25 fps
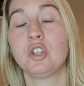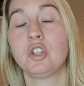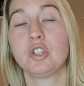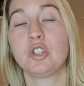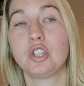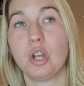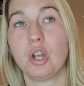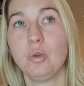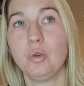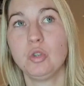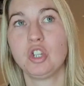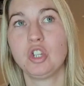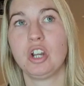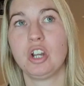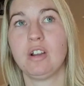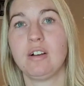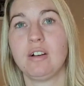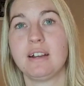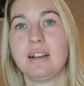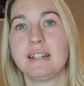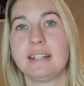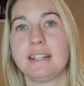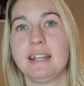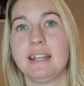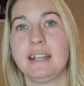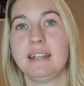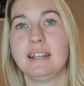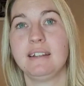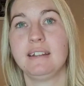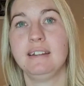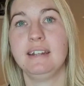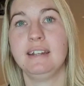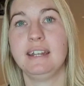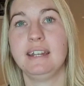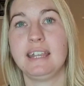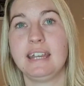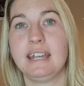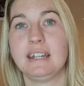socialising
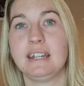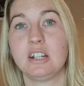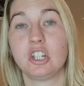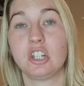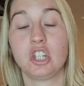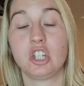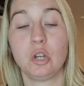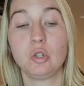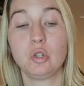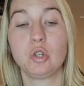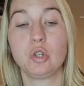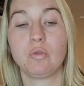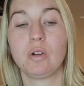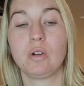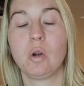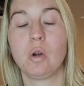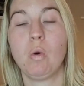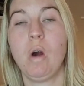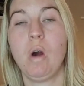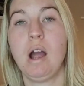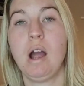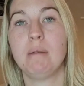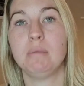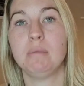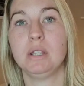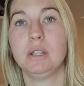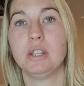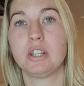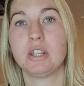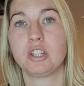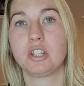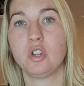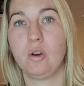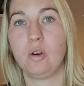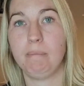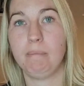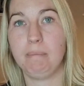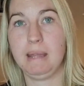need, a social requirement that's
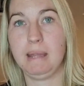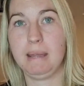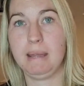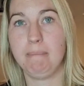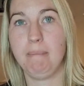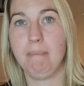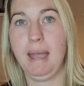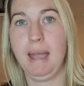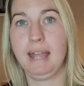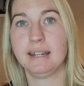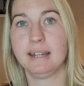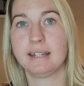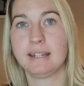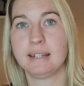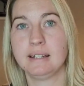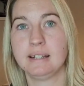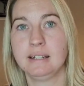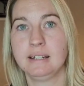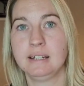not being met.